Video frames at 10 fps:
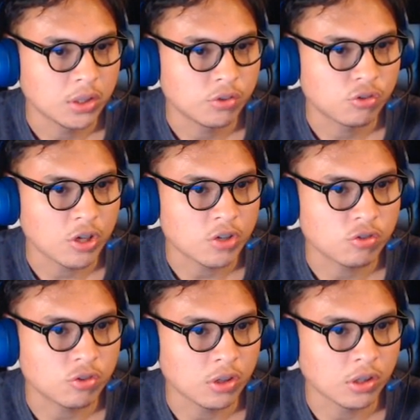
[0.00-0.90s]
change
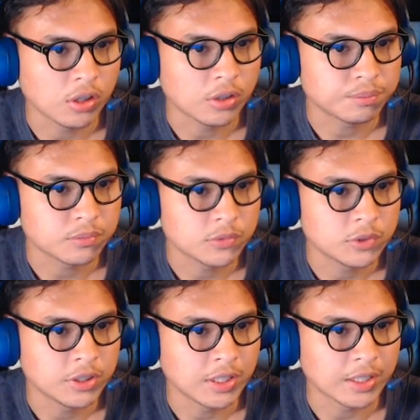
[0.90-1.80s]

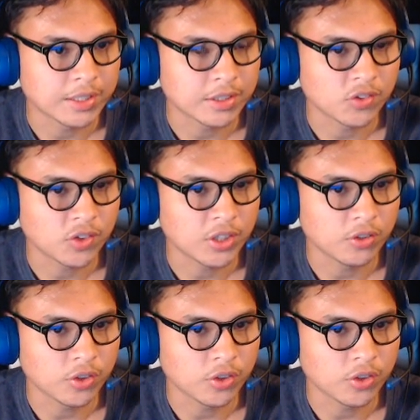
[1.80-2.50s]
the skills